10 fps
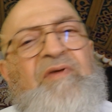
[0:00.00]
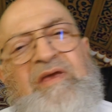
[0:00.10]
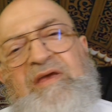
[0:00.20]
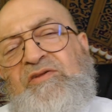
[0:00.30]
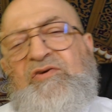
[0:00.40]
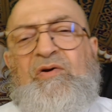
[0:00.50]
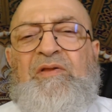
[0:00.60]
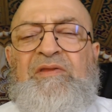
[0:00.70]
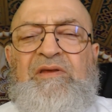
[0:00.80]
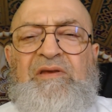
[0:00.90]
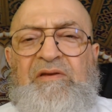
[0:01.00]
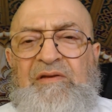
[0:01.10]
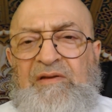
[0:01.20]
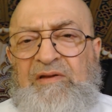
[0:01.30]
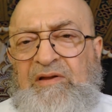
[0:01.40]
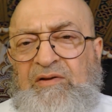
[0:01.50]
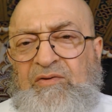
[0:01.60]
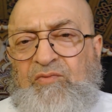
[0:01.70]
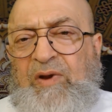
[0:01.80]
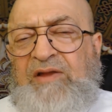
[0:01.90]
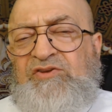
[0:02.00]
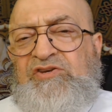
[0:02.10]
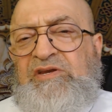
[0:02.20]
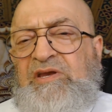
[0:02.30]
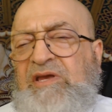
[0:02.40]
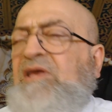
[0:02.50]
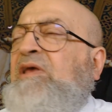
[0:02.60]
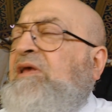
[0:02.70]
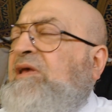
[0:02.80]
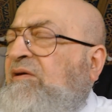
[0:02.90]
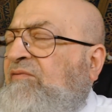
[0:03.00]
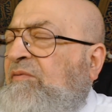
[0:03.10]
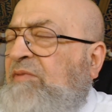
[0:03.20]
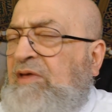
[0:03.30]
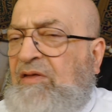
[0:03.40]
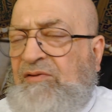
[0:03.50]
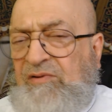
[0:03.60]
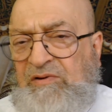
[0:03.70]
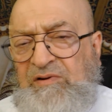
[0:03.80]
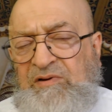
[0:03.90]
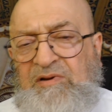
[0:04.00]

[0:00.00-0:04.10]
they hit you on the right cheek, give him the other.